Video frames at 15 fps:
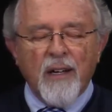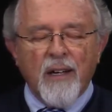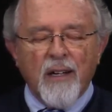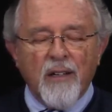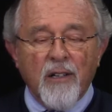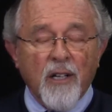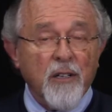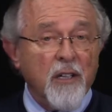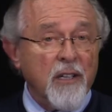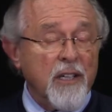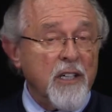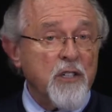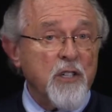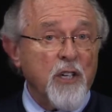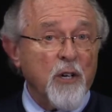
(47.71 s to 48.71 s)

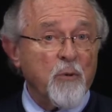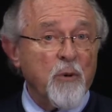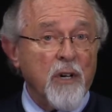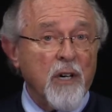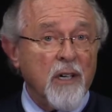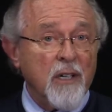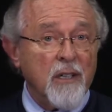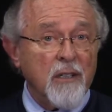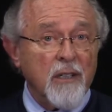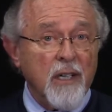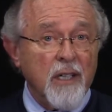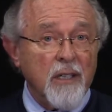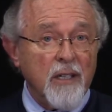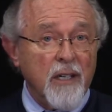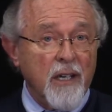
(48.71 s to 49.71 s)
Nonetheless, here we are
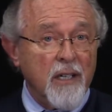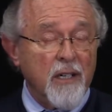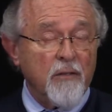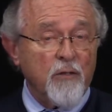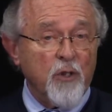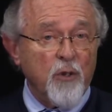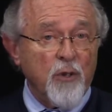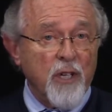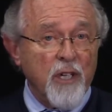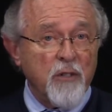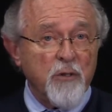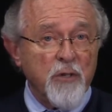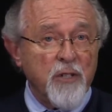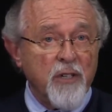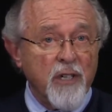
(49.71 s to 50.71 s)
at the end of
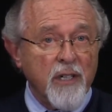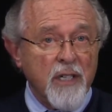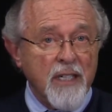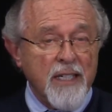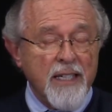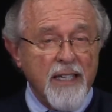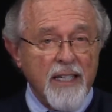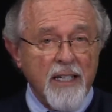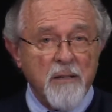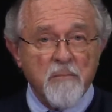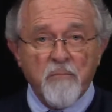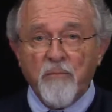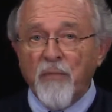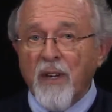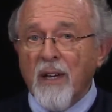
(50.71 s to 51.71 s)
2019.
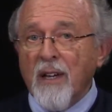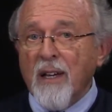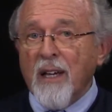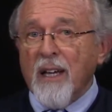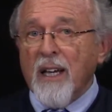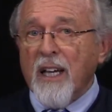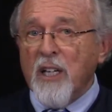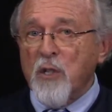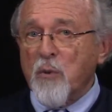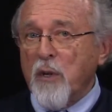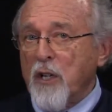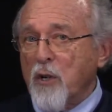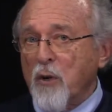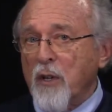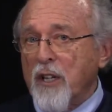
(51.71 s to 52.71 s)
As we
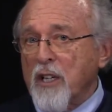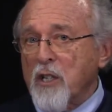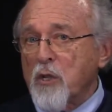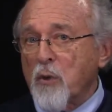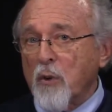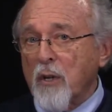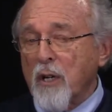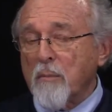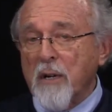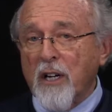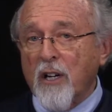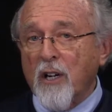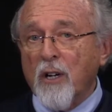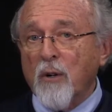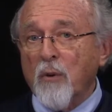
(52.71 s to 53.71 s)
do this, we're
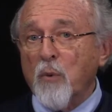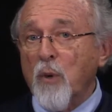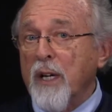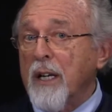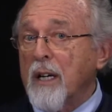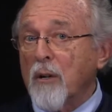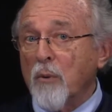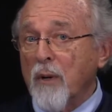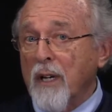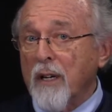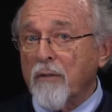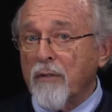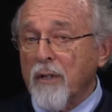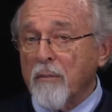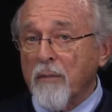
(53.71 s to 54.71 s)
about a week away
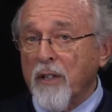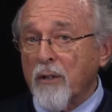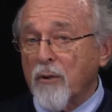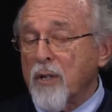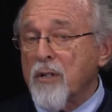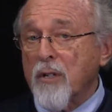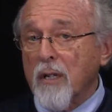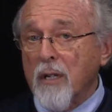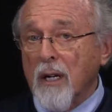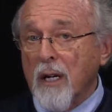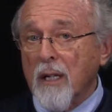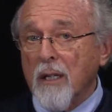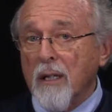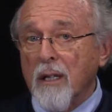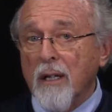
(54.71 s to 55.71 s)
from the Christian
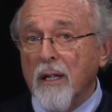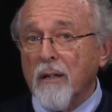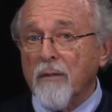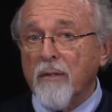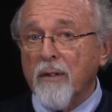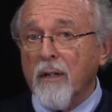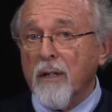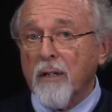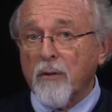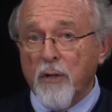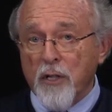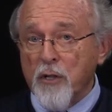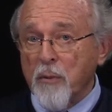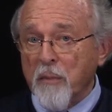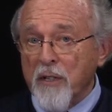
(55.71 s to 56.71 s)
holiday of uh,
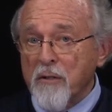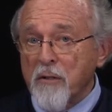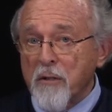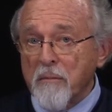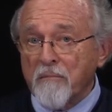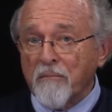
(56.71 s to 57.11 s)
Christmas.